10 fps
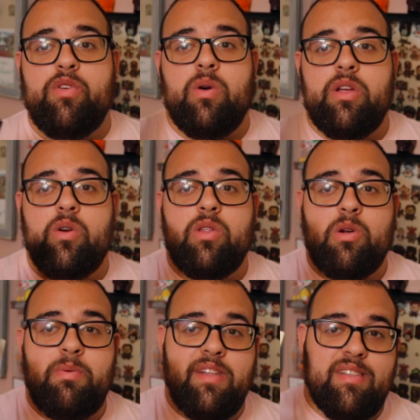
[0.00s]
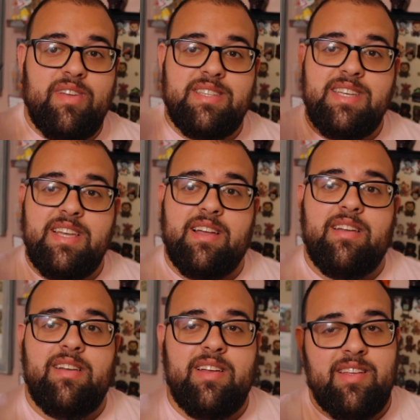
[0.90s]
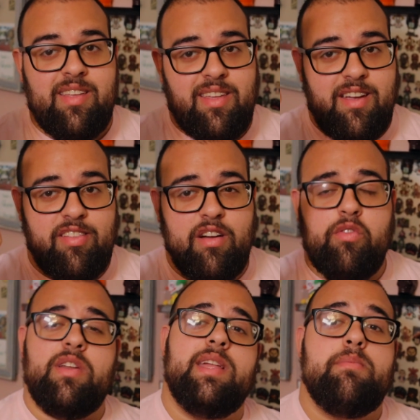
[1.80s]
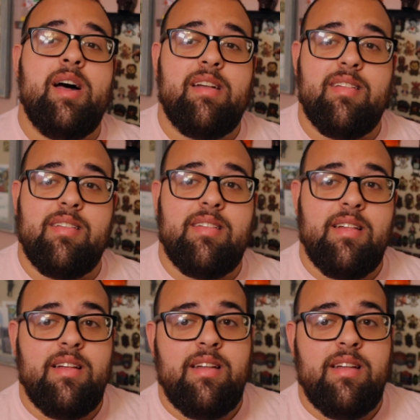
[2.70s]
if you want your own little piece of ET, get yourself one of these boxes.